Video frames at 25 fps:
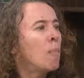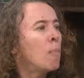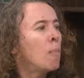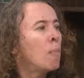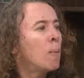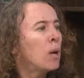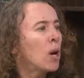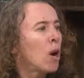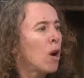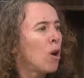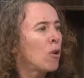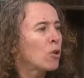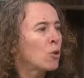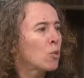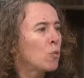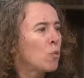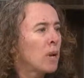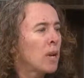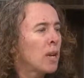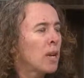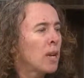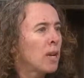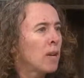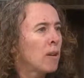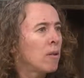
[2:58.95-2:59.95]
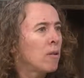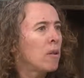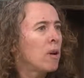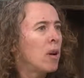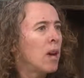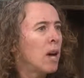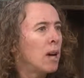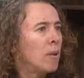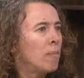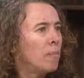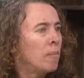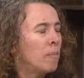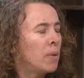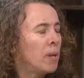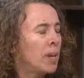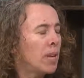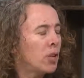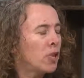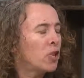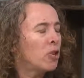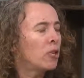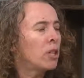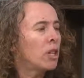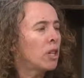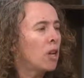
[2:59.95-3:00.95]
Because we
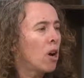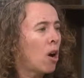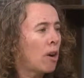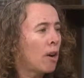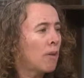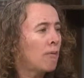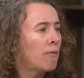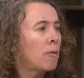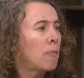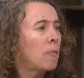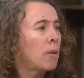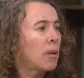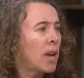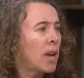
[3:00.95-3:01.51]
initially got it from the